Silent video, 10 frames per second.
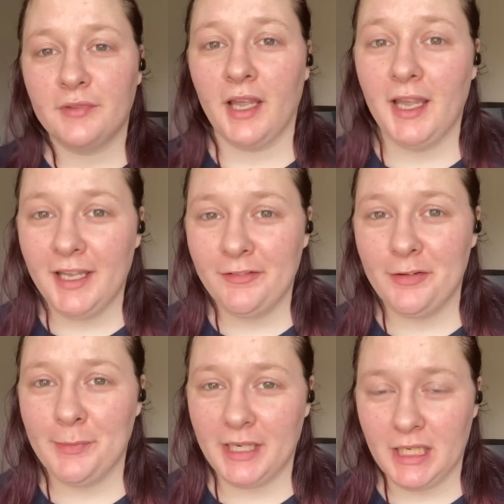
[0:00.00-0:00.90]
Hi
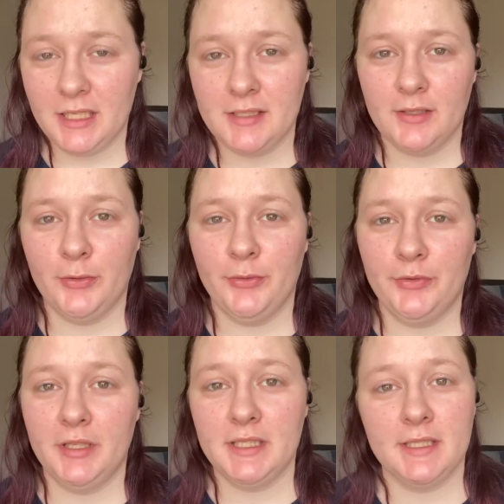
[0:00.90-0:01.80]
everybody, so
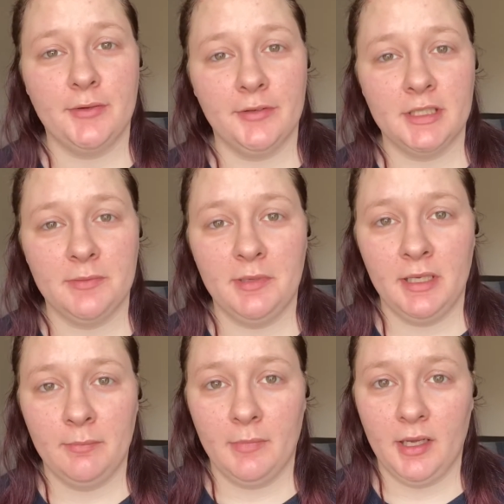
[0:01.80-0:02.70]
this is going to be
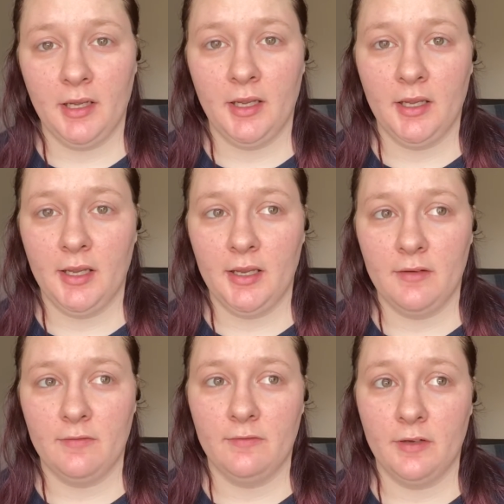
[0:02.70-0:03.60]
my
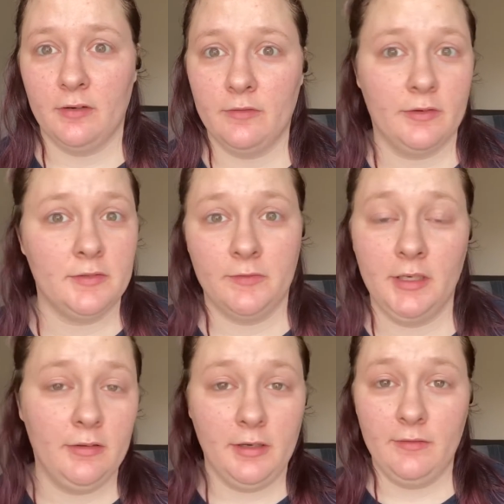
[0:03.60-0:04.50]
very first
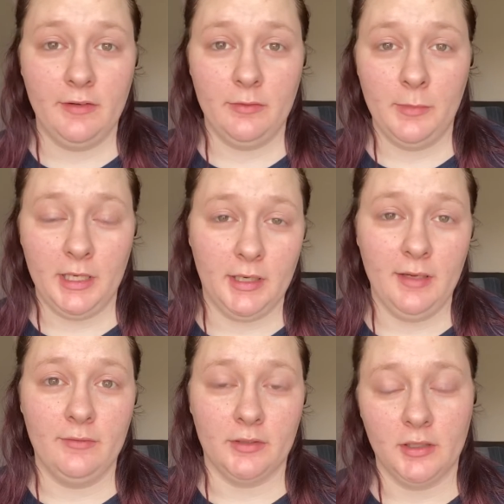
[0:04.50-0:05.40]
video I've ever made,
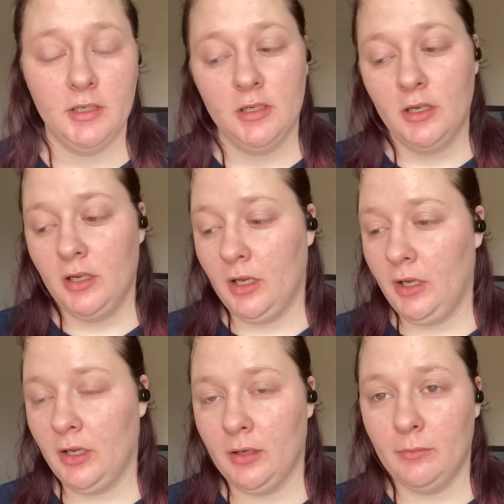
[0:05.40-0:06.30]
ever.
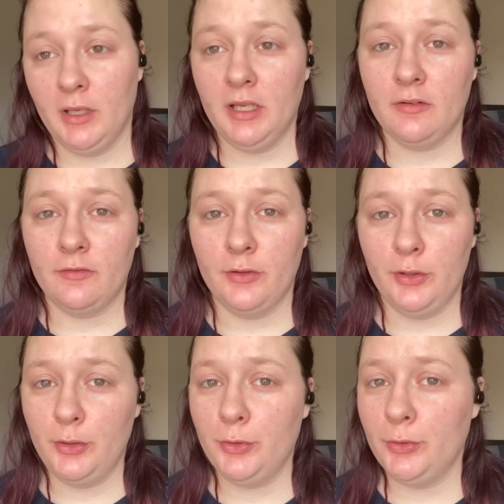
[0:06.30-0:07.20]
If
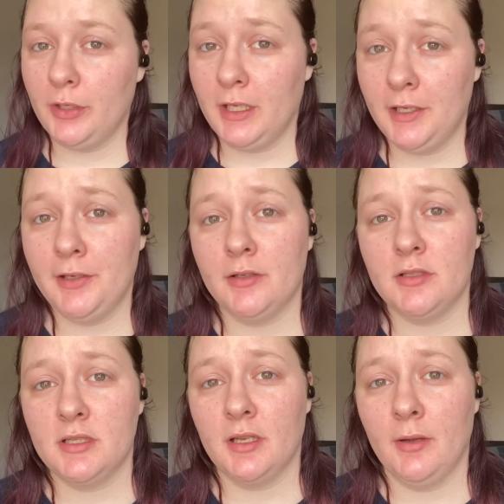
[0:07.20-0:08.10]
you hear
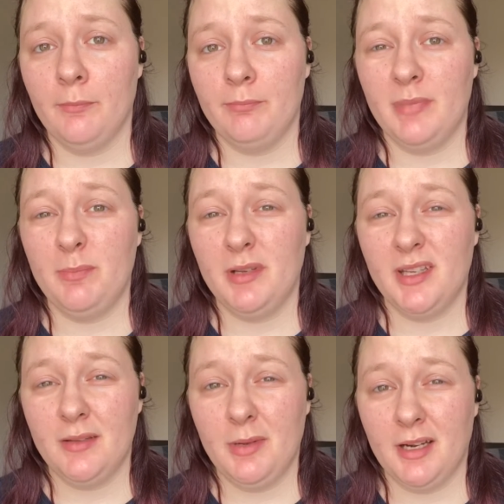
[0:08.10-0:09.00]
some beeping in
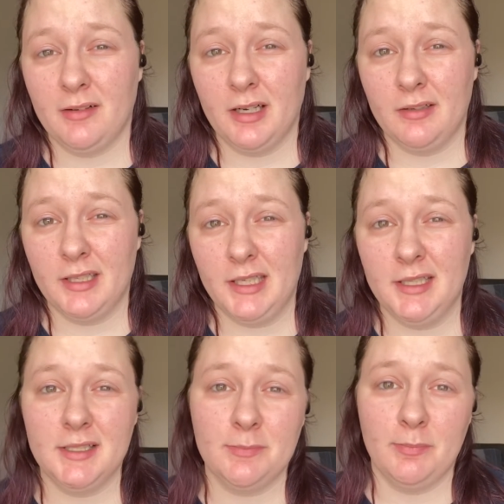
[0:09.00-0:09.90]
the background, it
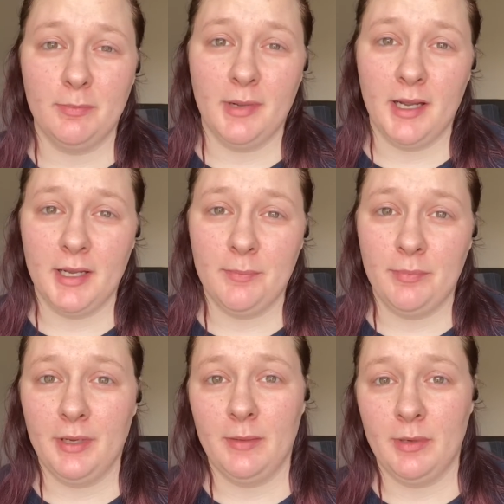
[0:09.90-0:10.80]
is my
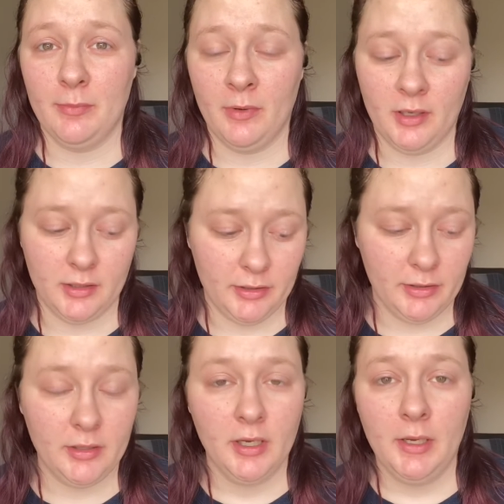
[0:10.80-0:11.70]
baby
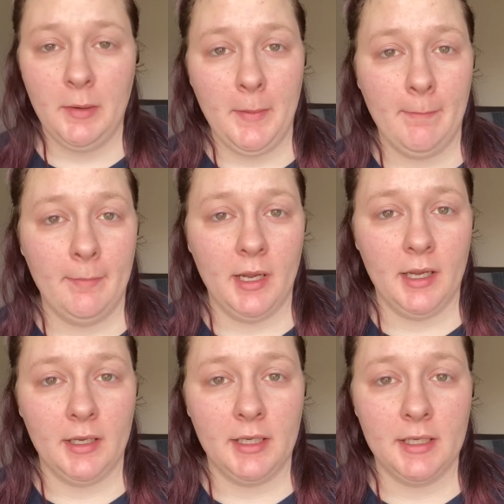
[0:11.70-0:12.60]
monitor.
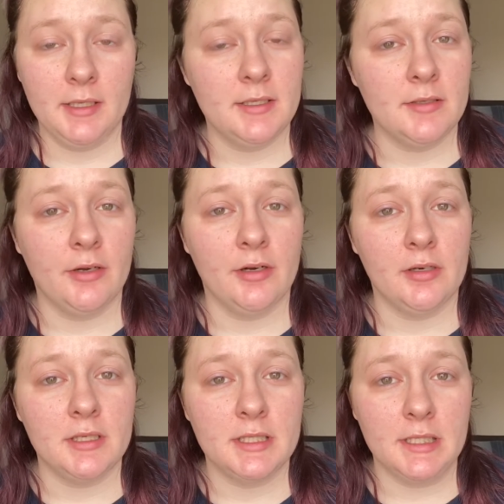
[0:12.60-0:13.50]
My kids are
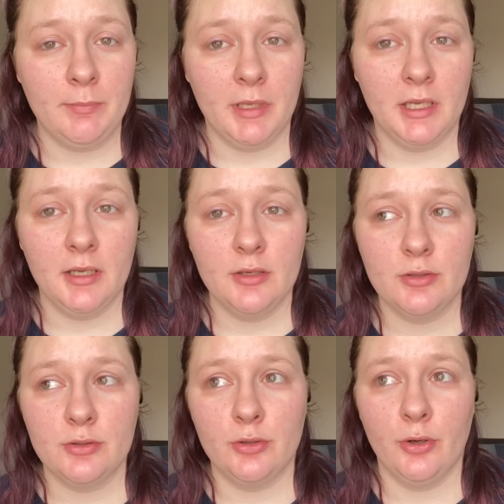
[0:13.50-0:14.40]
sleeping,
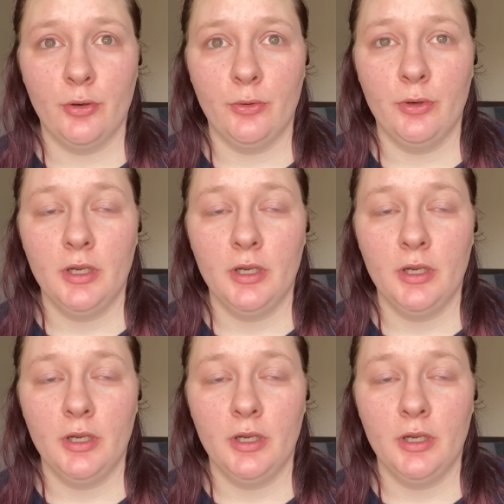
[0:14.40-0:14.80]
so